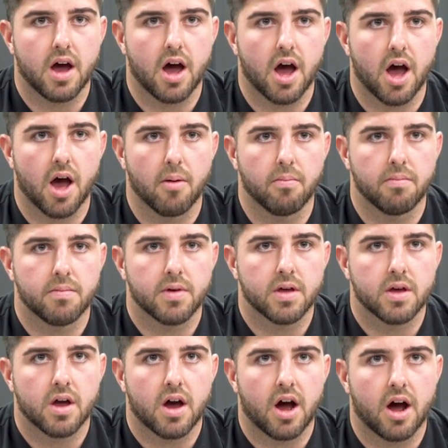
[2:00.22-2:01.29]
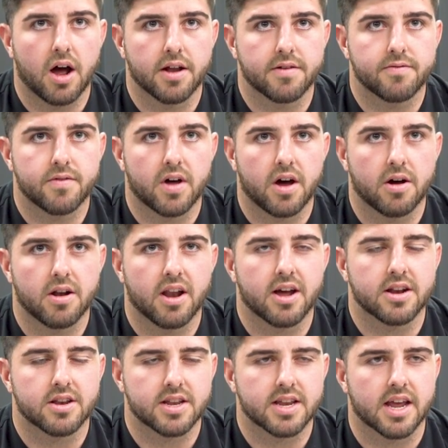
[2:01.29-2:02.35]
I
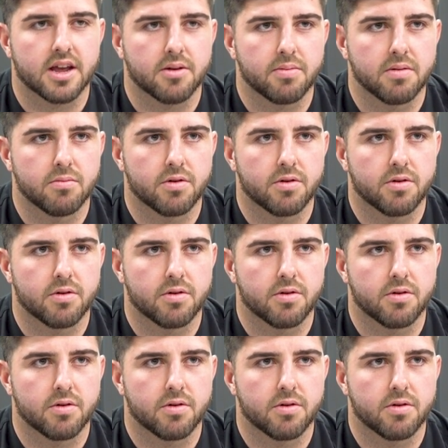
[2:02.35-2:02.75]
like to take a bit